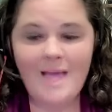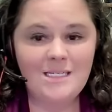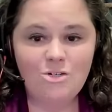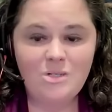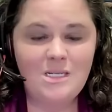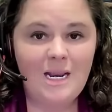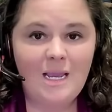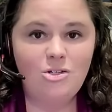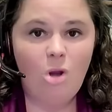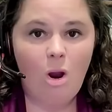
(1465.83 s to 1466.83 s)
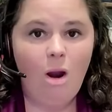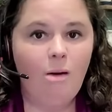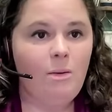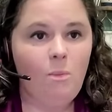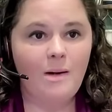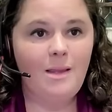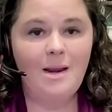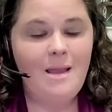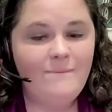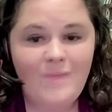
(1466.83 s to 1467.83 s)
that's interested in guitar and one
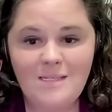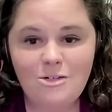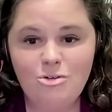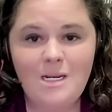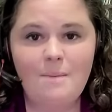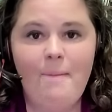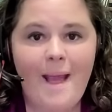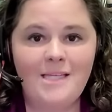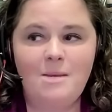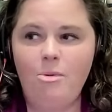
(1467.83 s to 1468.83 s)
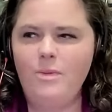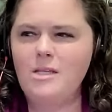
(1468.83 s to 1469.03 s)
kid that's interested in basketball.